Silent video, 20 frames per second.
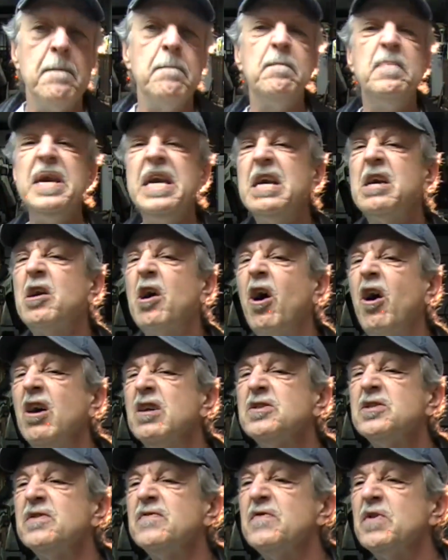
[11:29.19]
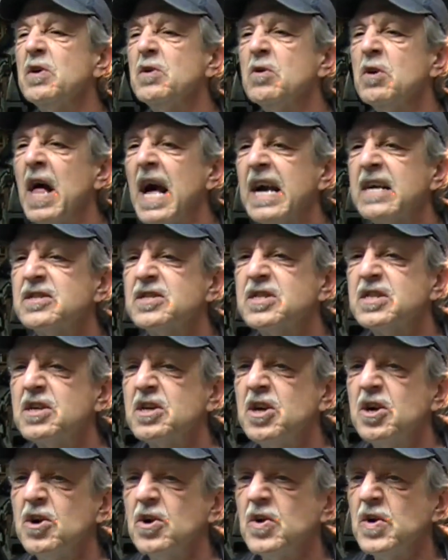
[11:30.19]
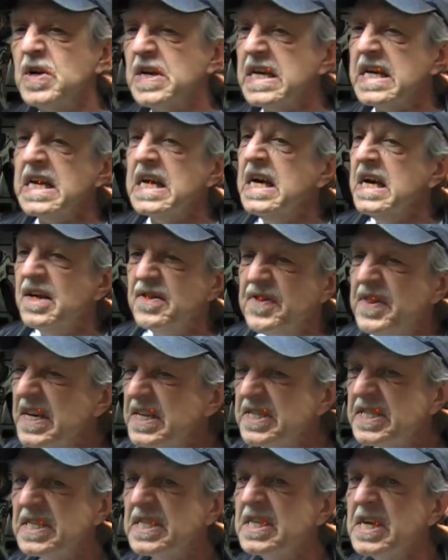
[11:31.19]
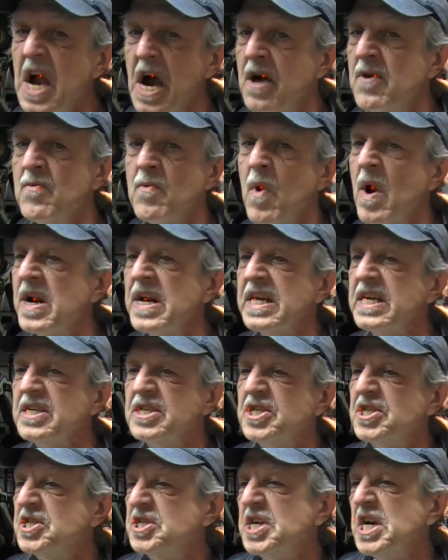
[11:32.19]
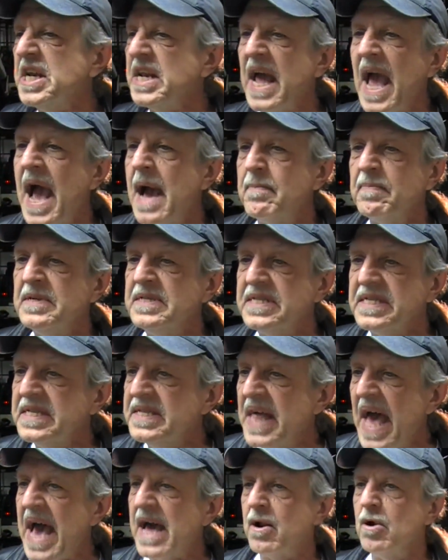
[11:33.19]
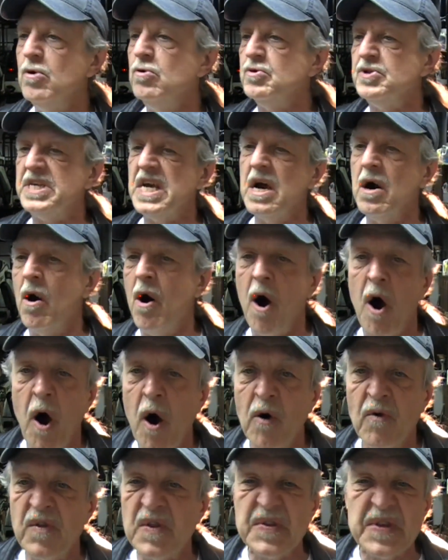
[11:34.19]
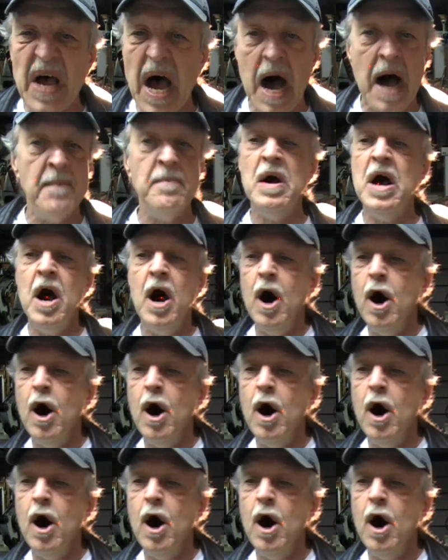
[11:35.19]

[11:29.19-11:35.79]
because of their lack of security, this gun running shit happens in that hotel all the time.